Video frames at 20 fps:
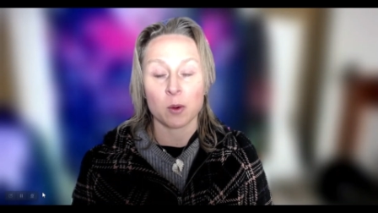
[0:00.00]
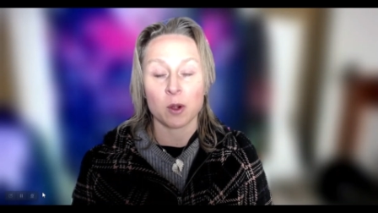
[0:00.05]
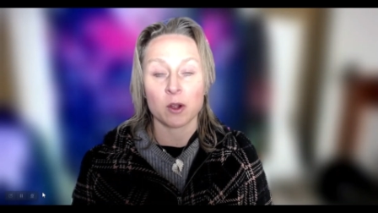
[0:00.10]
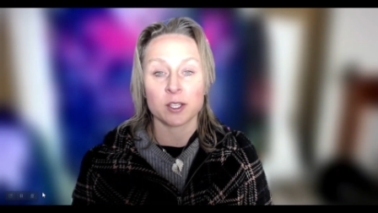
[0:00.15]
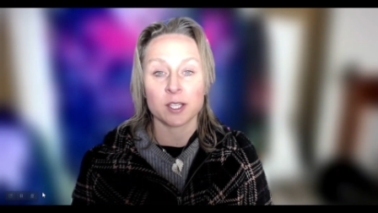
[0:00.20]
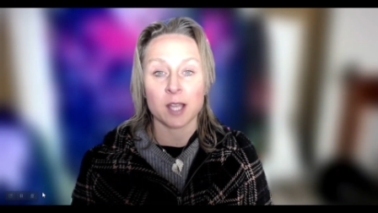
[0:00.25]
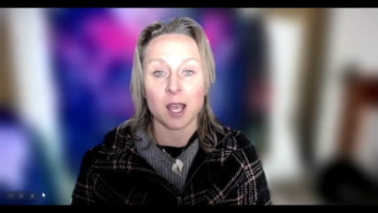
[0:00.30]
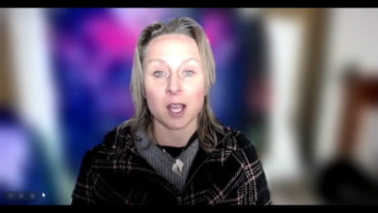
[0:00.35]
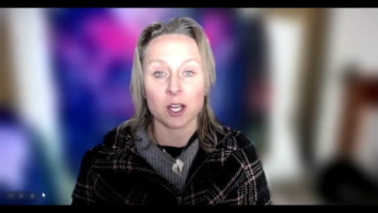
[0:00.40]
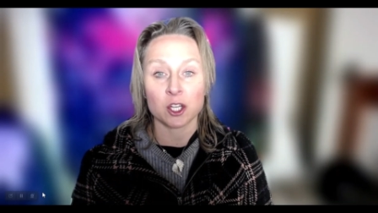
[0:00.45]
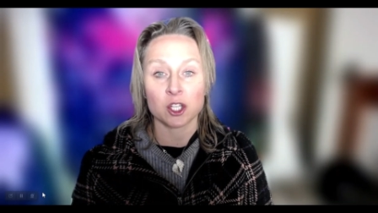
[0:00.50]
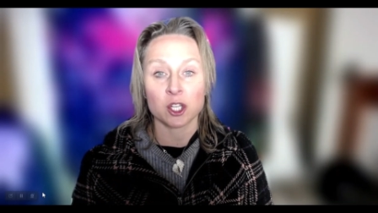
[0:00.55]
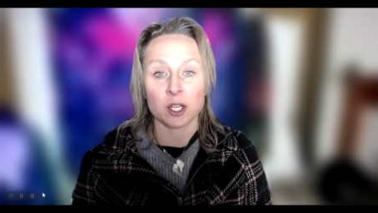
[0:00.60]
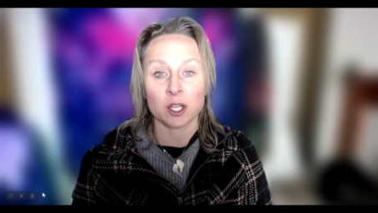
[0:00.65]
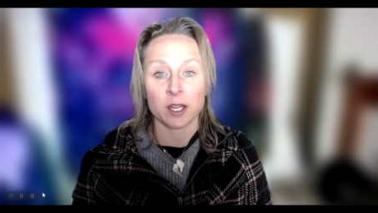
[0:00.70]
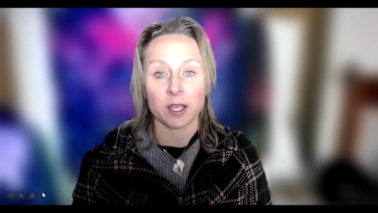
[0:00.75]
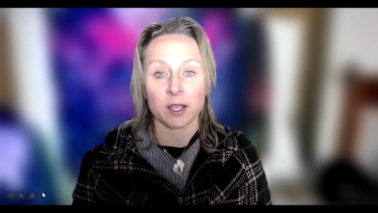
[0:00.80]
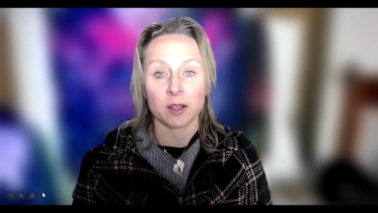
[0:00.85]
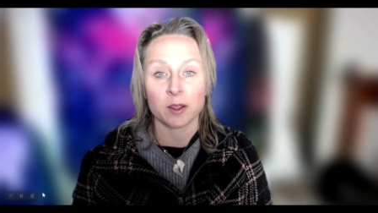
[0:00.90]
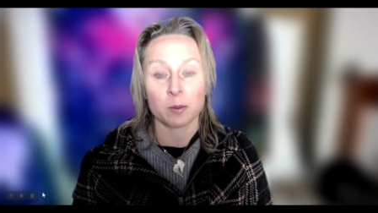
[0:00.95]
Whereas
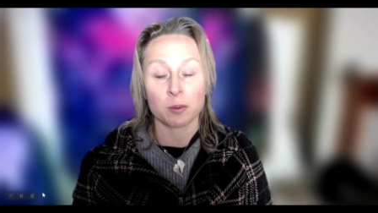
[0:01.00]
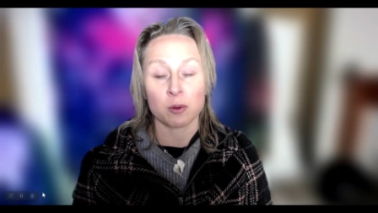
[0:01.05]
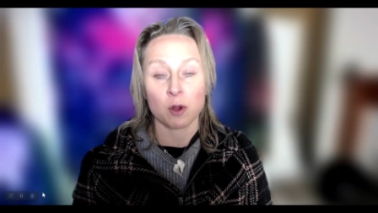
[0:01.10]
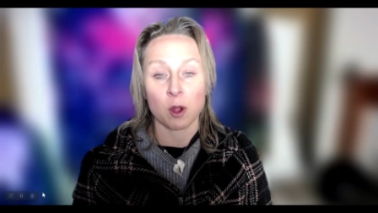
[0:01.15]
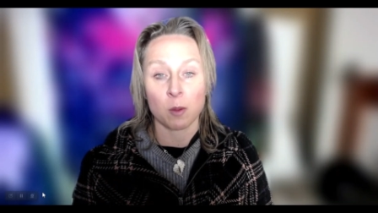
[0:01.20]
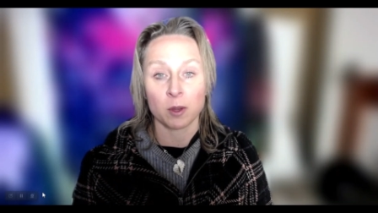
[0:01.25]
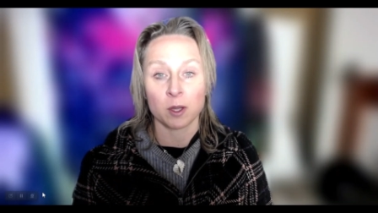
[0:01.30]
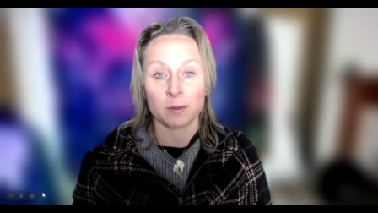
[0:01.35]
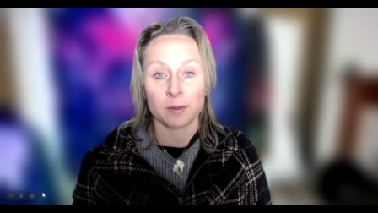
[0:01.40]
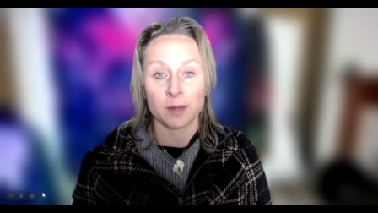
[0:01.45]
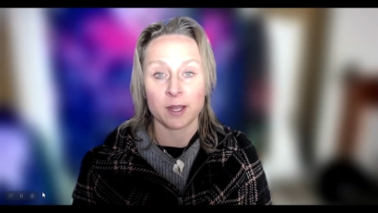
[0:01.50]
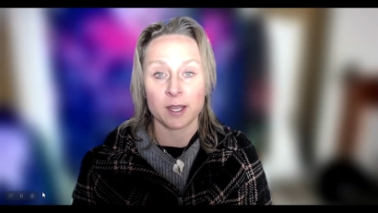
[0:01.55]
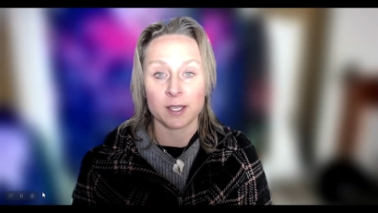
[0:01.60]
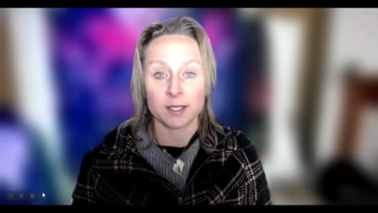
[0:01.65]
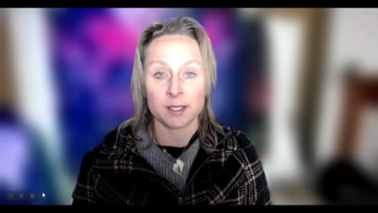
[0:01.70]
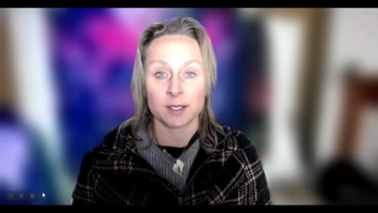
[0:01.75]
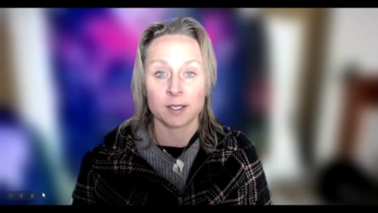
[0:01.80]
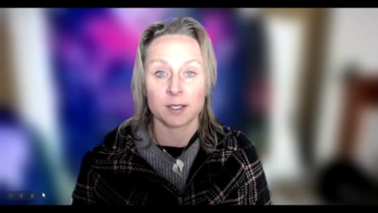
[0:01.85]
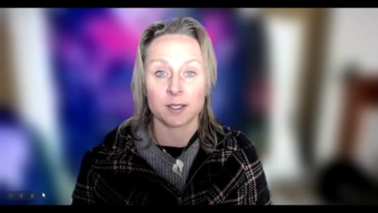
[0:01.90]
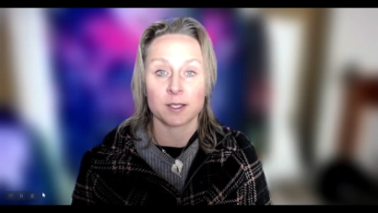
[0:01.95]
actually, the problem
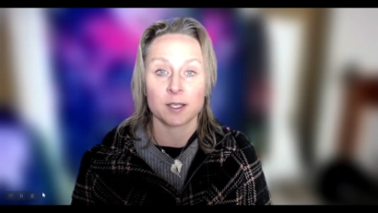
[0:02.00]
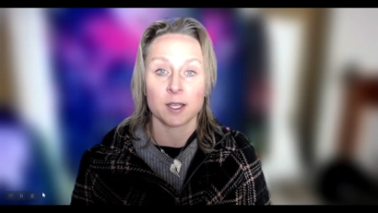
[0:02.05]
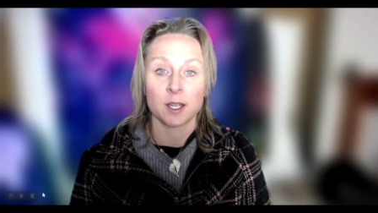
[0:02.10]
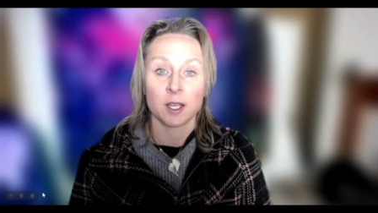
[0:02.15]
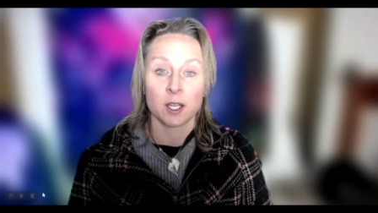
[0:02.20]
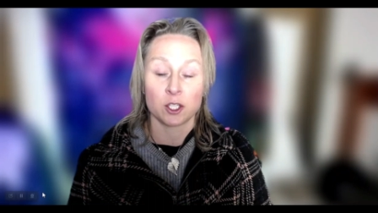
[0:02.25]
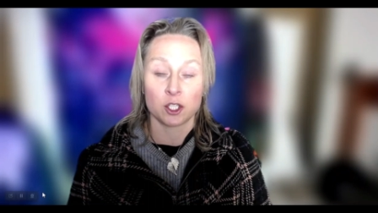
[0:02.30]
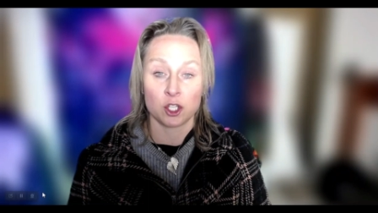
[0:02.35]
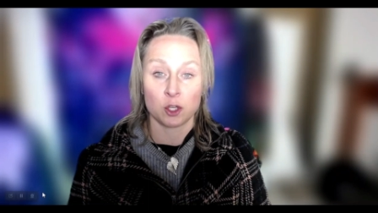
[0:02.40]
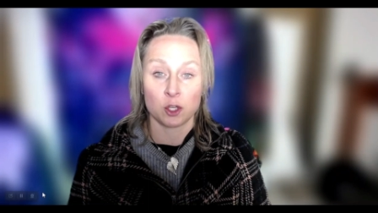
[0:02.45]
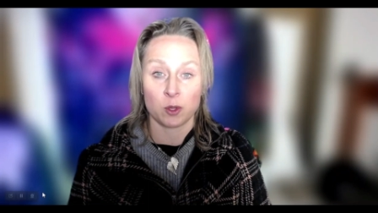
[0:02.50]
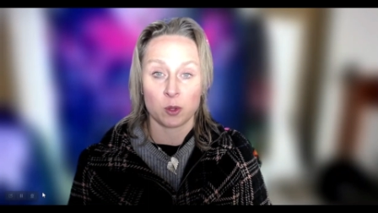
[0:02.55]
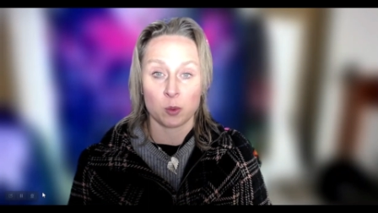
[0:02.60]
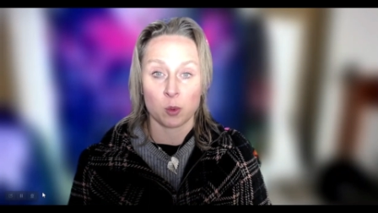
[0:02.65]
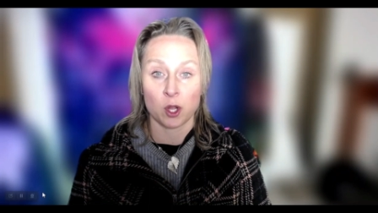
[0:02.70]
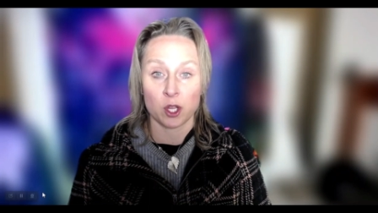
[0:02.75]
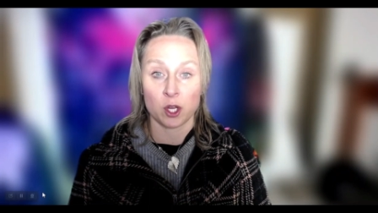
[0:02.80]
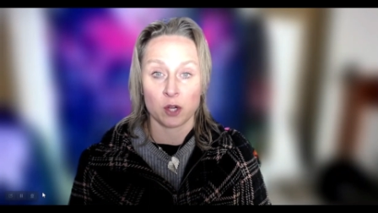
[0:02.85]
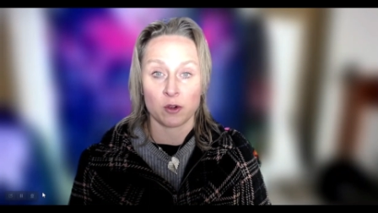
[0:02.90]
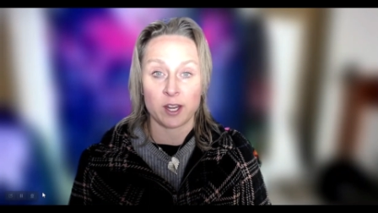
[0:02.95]
isn't to do with
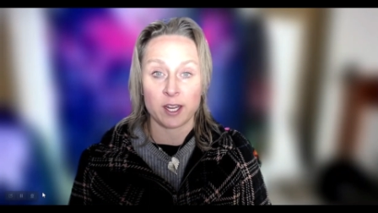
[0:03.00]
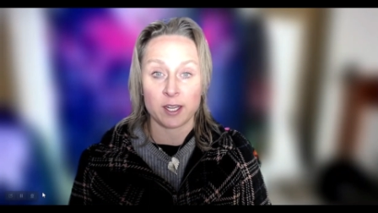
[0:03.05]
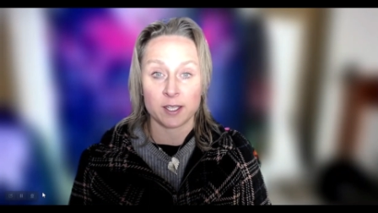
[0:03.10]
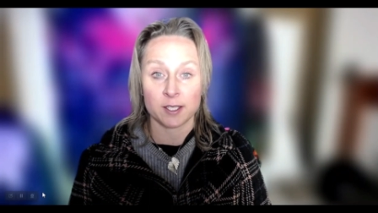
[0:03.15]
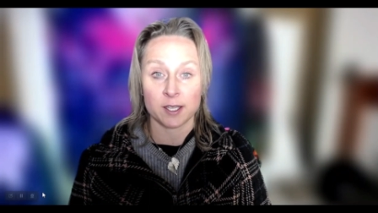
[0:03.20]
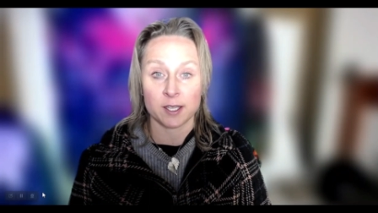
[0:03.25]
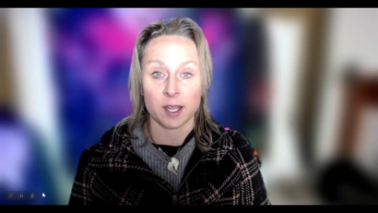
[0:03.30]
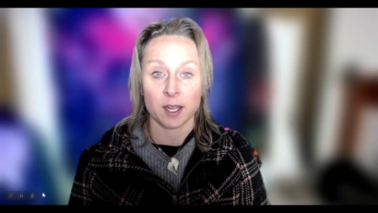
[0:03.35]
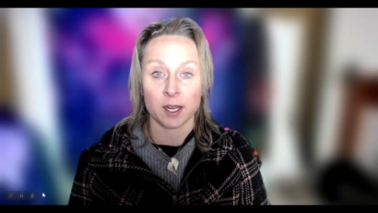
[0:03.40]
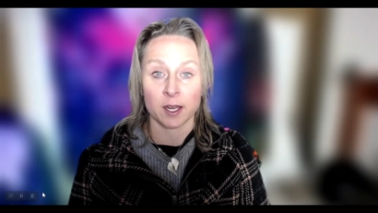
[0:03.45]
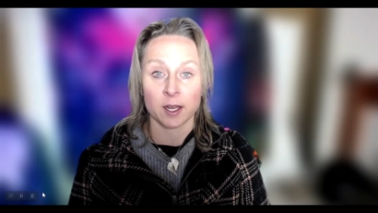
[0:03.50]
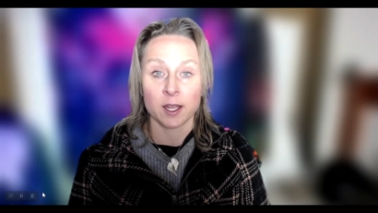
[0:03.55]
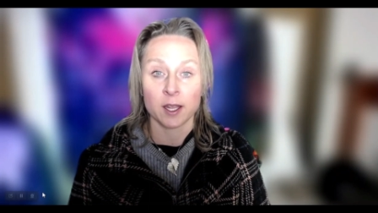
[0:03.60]
what you're eating,